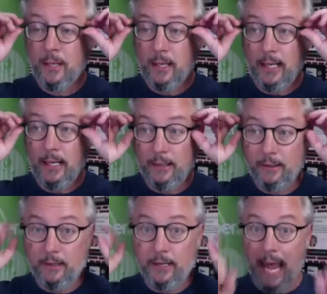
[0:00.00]
Uh,
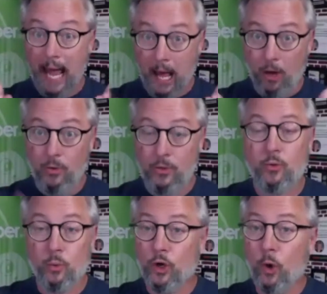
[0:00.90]
now
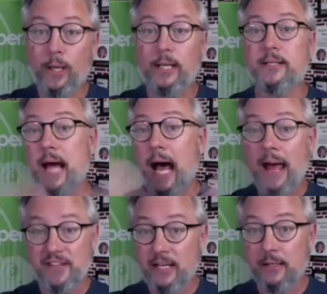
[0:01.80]
we're going to
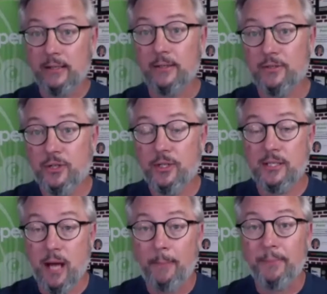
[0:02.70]
dive in to the
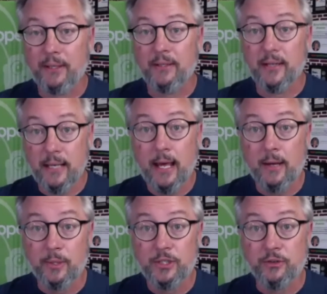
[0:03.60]
topic of the day,
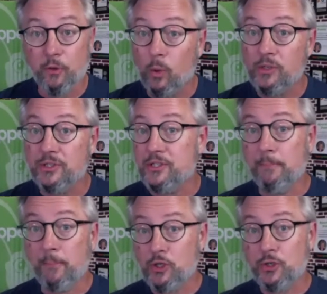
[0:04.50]
which of course is the
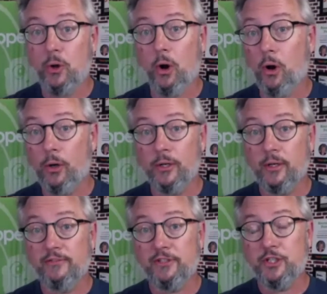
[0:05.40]
martial art
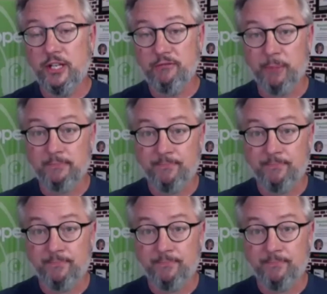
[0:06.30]
of achievement.